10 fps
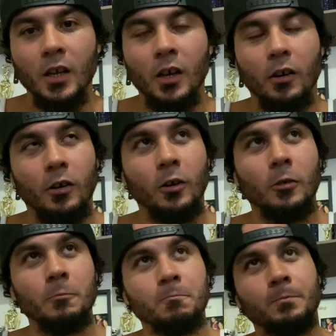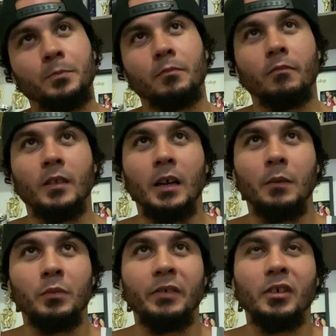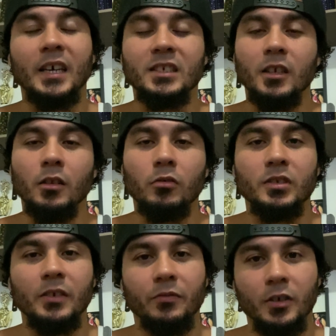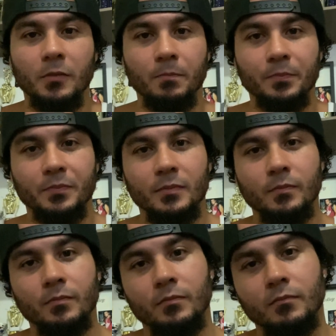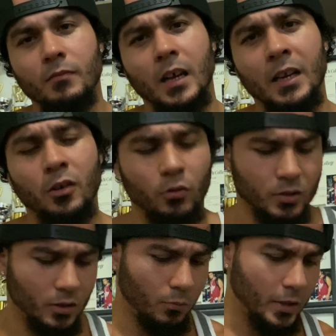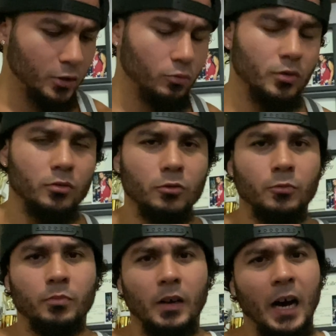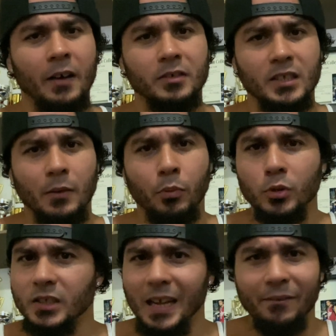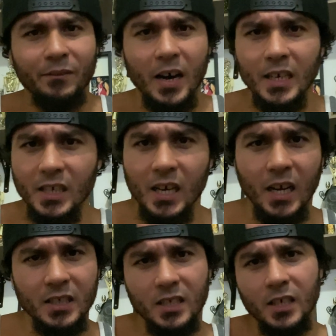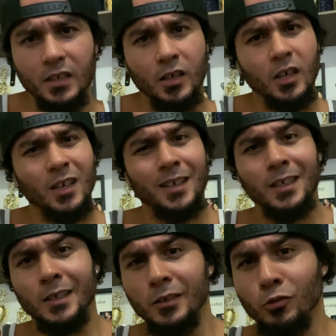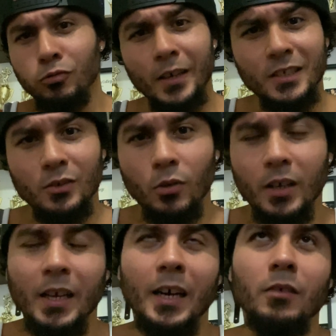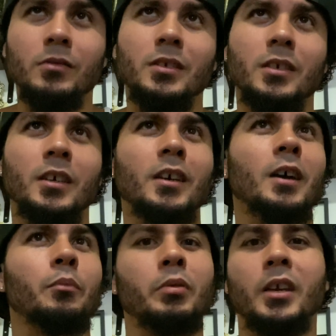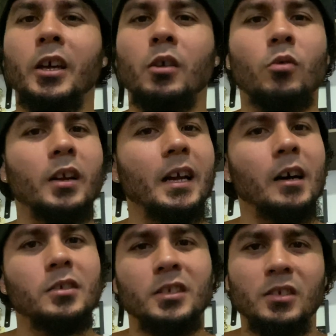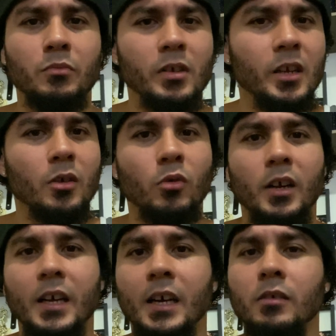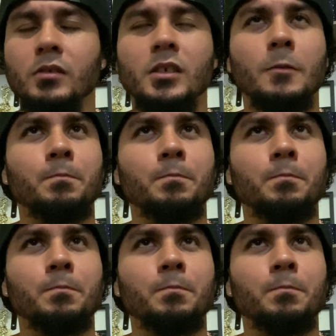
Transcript: we'll give you guys something a little different. I noticed on my YouTube, obviously I'm posting that fire content, crazy workouts, beginner workouts, intermediate workouts,